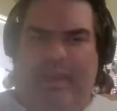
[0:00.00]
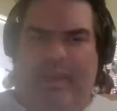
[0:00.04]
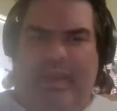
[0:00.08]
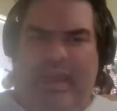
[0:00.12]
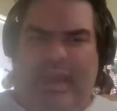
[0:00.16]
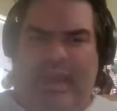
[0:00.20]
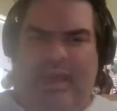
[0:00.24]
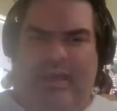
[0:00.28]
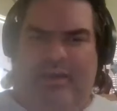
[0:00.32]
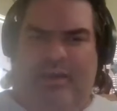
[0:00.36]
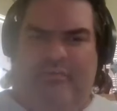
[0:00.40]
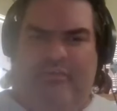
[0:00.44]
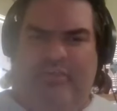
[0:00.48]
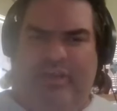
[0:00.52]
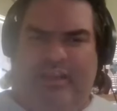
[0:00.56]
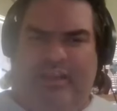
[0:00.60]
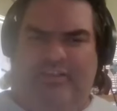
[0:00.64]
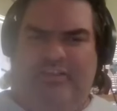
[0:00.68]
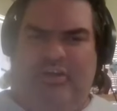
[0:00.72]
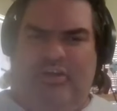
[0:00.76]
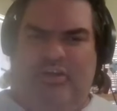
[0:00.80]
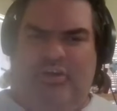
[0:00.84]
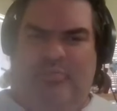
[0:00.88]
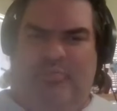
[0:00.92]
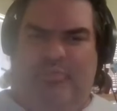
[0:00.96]
to have. That's
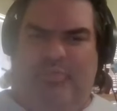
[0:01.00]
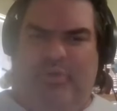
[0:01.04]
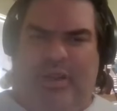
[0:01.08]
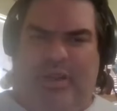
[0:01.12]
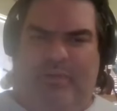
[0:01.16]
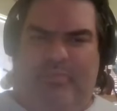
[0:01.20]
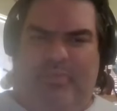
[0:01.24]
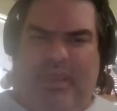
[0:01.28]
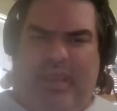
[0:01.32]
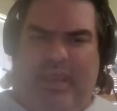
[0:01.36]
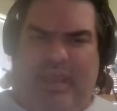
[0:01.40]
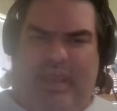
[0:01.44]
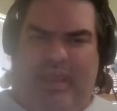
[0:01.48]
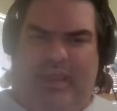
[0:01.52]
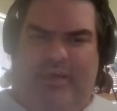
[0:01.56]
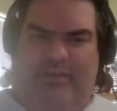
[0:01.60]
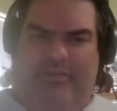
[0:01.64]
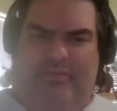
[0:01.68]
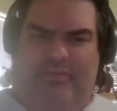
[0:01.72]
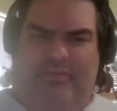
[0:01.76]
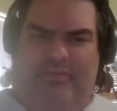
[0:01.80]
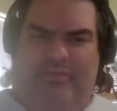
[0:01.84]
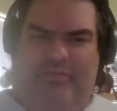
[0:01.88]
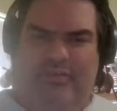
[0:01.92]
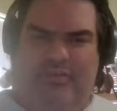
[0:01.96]
a good problem to
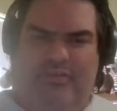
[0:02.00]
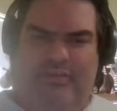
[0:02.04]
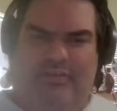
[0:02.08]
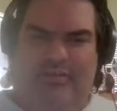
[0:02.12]
have.